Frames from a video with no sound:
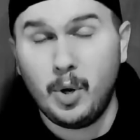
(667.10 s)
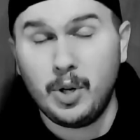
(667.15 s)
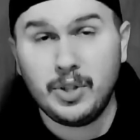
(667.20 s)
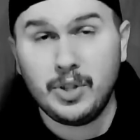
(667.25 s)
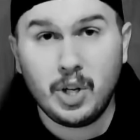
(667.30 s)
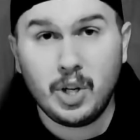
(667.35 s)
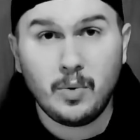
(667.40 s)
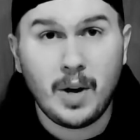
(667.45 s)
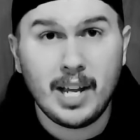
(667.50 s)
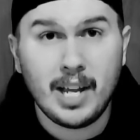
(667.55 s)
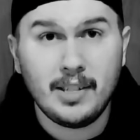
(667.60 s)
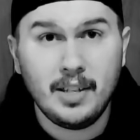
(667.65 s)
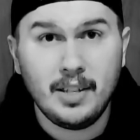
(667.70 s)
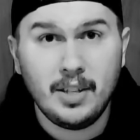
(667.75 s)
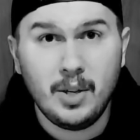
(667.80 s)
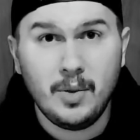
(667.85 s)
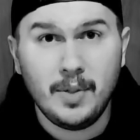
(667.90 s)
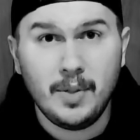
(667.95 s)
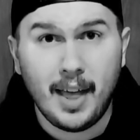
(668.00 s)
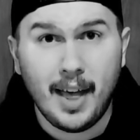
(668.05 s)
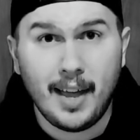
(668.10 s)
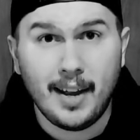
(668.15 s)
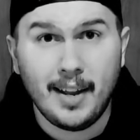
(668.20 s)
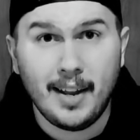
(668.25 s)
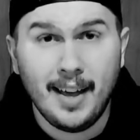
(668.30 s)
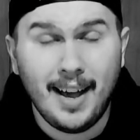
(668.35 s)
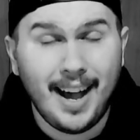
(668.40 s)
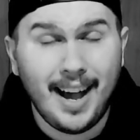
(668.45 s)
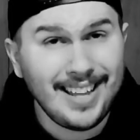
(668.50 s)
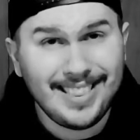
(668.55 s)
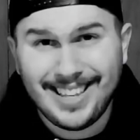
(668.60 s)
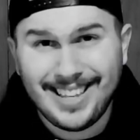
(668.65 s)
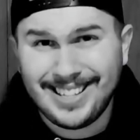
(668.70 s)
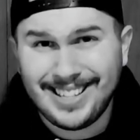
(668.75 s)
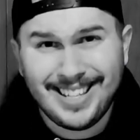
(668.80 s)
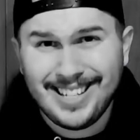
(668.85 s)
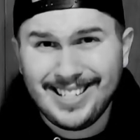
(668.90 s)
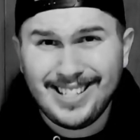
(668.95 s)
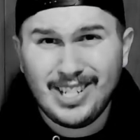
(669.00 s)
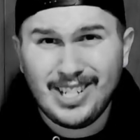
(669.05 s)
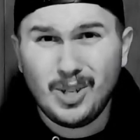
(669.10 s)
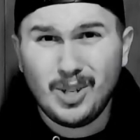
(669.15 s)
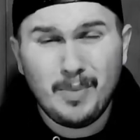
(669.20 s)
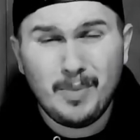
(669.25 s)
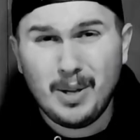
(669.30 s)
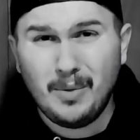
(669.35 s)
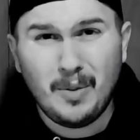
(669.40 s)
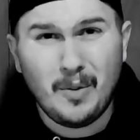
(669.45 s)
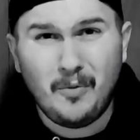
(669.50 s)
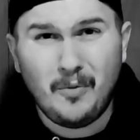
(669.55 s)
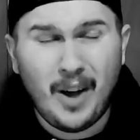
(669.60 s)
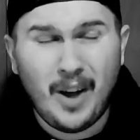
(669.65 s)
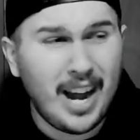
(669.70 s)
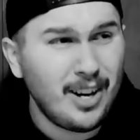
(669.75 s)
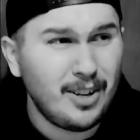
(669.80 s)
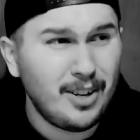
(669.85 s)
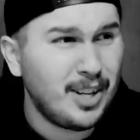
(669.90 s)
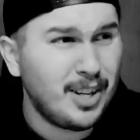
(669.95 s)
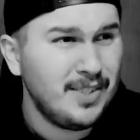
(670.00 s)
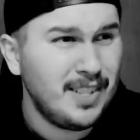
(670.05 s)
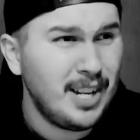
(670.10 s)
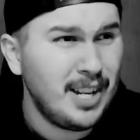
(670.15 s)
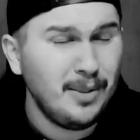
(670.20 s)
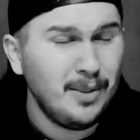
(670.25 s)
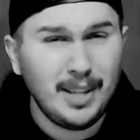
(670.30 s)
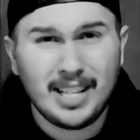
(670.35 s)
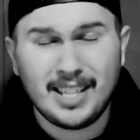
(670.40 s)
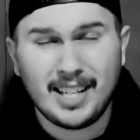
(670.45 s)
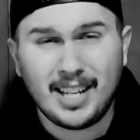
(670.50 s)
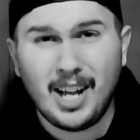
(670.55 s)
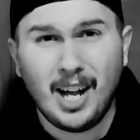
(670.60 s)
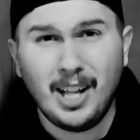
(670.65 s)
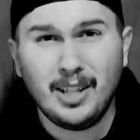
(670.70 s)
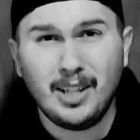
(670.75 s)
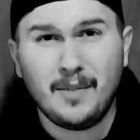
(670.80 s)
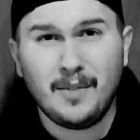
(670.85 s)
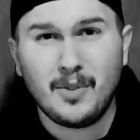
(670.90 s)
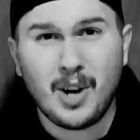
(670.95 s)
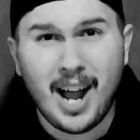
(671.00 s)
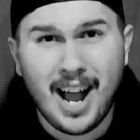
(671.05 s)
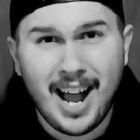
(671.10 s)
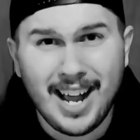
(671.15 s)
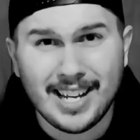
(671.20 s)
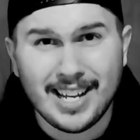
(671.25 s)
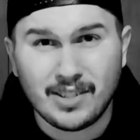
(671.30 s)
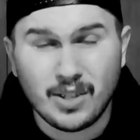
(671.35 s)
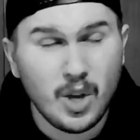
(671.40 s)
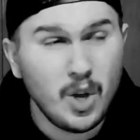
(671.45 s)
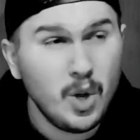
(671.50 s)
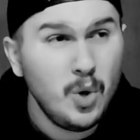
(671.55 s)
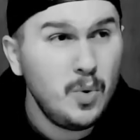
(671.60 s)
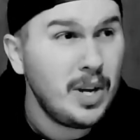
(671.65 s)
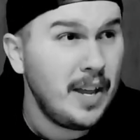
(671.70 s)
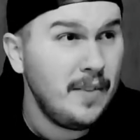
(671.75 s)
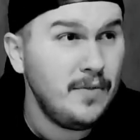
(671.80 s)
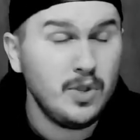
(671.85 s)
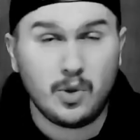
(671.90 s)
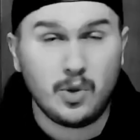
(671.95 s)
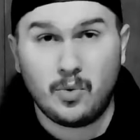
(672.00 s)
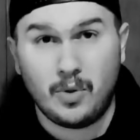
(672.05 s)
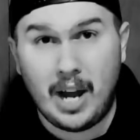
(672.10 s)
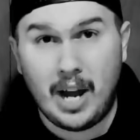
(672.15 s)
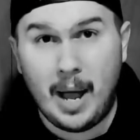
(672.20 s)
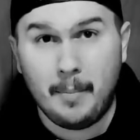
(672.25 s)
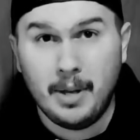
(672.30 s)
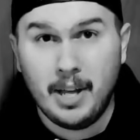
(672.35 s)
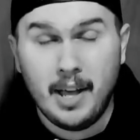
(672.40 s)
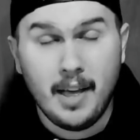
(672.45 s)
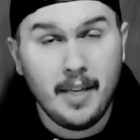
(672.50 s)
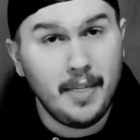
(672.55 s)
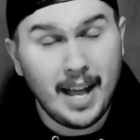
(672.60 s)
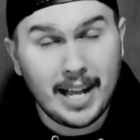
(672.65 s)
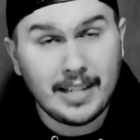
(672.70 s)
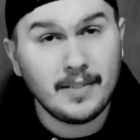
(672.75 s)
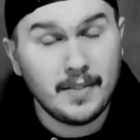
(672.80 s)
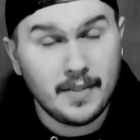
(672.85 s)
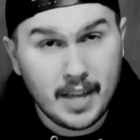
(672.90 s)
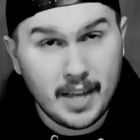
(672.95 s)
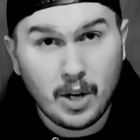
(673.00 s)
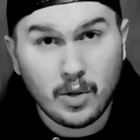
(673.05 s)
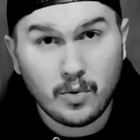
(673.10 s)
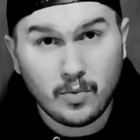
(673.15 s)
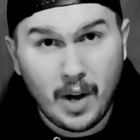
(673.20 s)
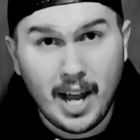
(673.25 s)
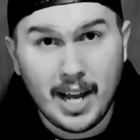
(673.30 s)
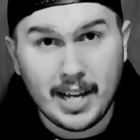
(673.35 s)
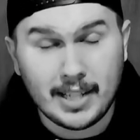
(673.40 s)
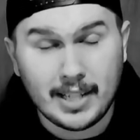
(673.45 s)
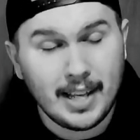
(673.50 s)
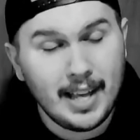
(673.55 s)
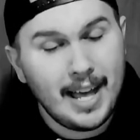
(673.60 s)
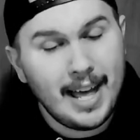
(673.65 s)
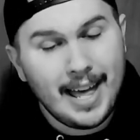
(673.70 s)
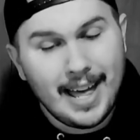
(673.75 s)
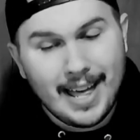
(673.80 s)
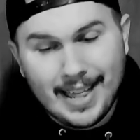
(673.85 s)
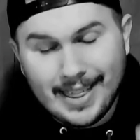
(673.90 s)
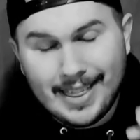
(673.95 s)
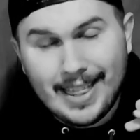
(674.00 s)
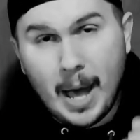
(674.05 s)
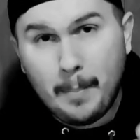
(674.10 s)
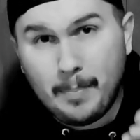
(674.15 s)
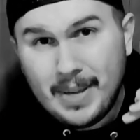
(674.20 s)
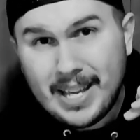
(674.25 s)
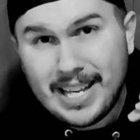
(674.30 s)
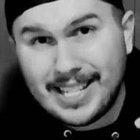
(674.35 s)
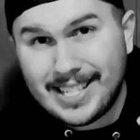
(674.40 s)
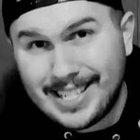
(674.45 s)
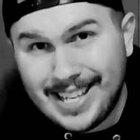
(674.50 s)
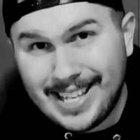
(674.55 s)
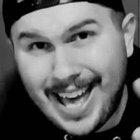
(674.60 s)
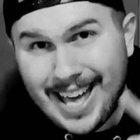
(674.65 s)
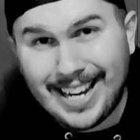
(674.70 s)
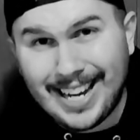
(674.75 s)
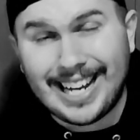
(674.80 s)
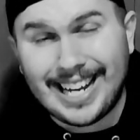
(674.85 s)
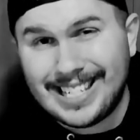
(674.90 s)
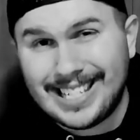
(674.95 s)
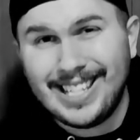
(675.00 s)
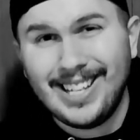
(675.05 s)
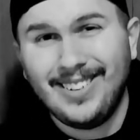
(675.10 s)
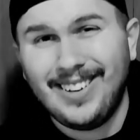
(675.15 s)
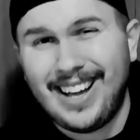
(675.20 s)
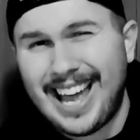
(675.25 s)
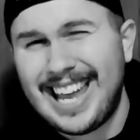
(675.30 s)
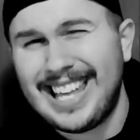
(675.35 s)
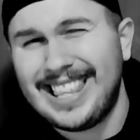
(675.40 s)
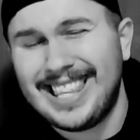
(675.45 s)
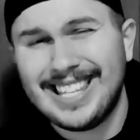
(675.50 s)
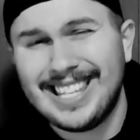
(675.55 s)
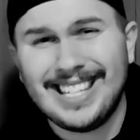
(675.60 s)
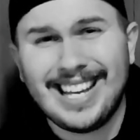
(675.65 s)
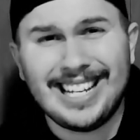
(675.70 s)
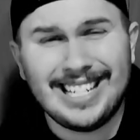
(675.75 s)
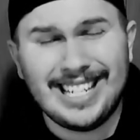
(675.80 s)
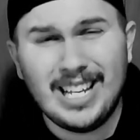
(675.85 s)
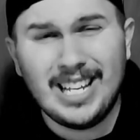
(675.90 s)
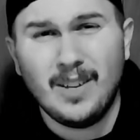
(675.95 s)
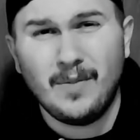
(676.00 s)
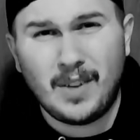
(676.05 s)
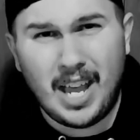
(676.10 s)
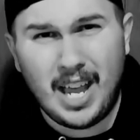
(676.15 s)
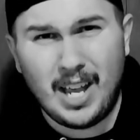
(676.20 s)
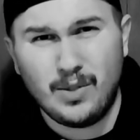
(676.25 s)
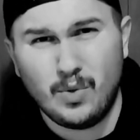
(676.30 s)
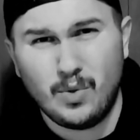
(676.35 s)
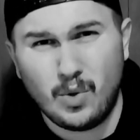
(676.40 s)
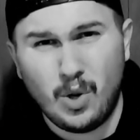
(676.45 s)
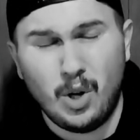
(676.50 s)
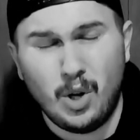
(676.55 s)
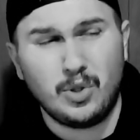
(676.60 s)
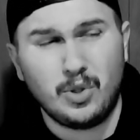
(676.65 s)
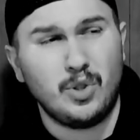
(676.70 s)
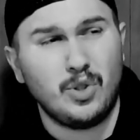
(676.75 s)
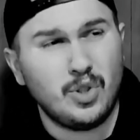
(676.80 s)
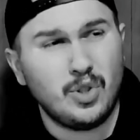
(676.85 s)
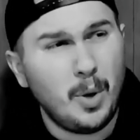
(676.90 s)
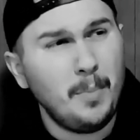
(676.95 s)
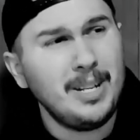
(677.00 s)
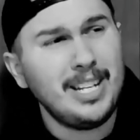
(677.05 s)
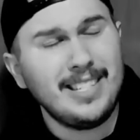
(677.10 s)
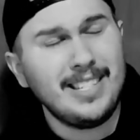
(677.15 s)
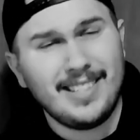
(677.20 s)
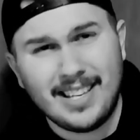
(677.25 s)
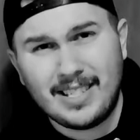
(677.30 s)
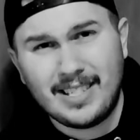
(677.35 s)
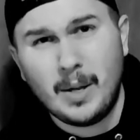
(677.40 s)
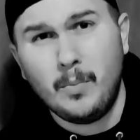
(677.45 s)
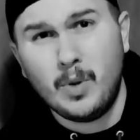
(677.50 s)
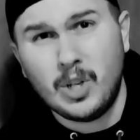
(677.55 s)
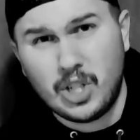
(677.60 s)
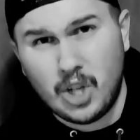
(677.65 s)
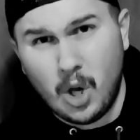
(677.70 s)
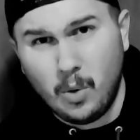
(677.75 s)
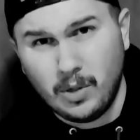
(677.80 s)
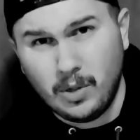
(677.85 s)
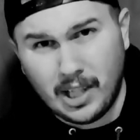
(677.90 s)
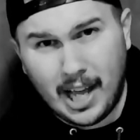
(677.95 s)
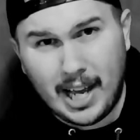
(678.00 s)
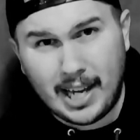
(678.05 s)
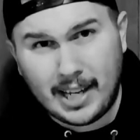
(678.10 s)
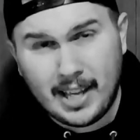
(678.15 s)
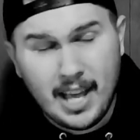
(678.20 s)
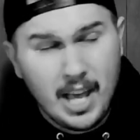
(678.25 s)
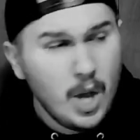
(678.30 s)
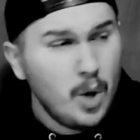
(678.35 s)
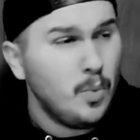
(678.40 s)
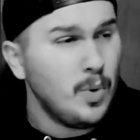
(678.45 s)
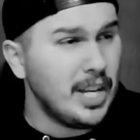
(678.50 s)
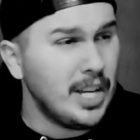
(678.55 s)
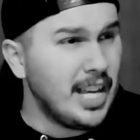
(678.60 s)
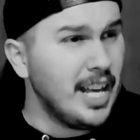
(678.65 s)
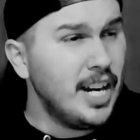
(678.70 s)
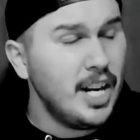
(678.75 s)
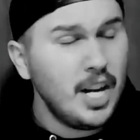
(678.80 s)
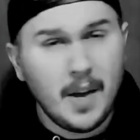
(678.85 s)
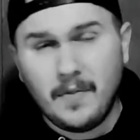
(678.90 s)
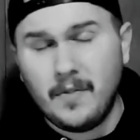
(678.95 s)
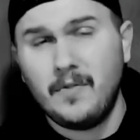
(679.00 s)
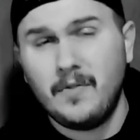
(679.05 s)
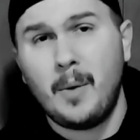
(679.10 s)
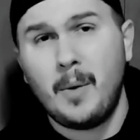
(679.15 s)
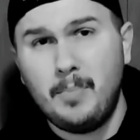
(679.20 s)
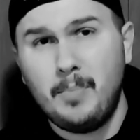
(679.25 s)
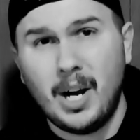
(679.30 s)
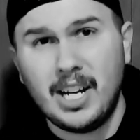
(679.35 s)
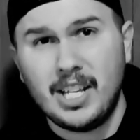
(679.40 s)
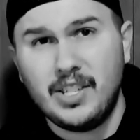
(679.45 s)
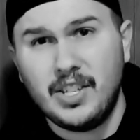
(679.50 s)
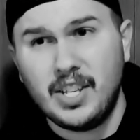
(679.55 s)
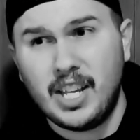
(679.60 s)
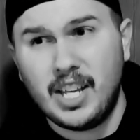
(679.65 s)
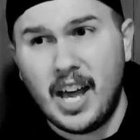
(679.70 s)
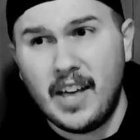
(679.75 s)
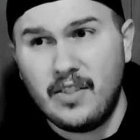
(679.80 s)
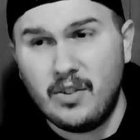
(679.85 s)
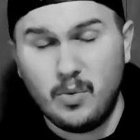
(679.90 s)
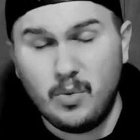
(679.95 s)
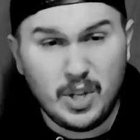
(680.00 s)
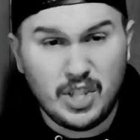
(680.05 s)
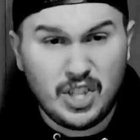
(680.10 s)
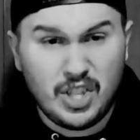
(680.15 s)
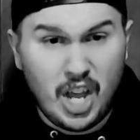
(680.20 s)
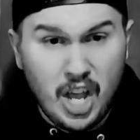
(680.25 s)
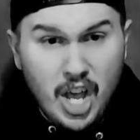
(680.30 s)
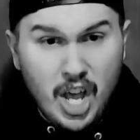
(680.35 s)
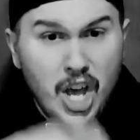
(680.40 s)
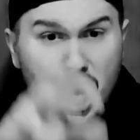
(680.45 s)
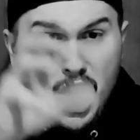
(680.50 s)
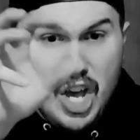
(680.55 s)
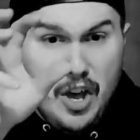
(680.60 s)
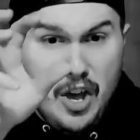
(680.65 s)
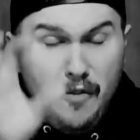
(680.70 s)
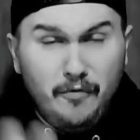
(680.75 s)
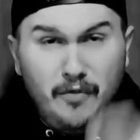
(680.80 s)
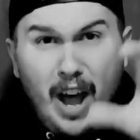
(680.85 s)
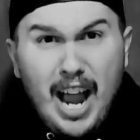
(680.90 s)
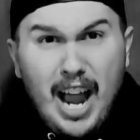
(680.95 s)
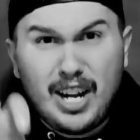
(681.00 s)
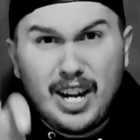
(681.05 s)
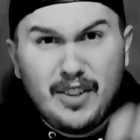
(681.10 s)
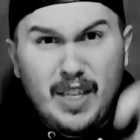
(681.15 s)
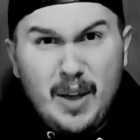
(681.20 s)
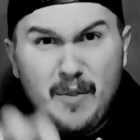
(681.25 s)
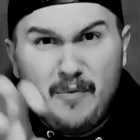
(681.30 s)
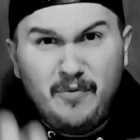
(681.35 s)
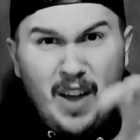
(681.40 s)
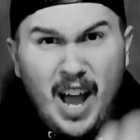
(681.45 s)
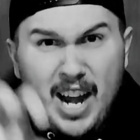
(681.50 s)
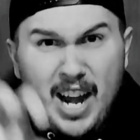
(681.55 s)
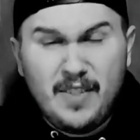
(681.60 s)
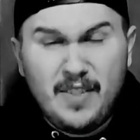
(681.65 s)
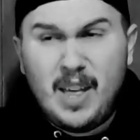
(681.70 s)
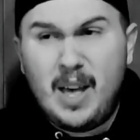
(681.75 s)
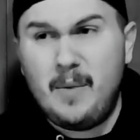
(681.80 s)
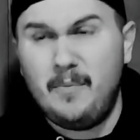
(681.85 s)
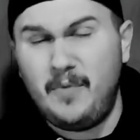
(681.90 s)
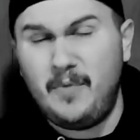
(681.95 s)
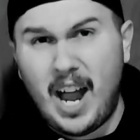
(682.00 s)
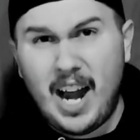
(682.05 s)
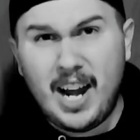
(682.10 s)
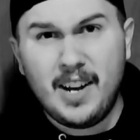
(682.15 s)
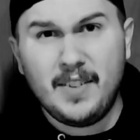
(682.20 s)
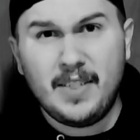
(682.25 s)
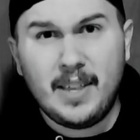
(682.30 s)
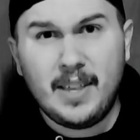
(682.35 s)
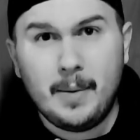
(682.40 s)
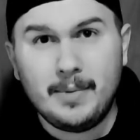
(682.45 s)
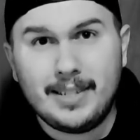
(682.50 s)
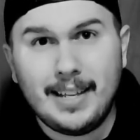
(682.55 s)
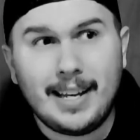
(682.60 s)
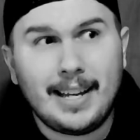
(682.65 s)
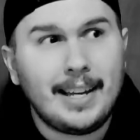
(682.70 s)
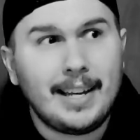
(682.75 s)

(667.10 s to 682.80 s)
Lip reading: their right to do that. I think Disney should be able to fire her because they don't like the color of her eyes. Who gives a crap? That's their right. That being said, I still hate this idea of cancel culture. Somebody says something we don't like, we get enough of our buddies together and we say, fire them, fire them, fire them. It's like,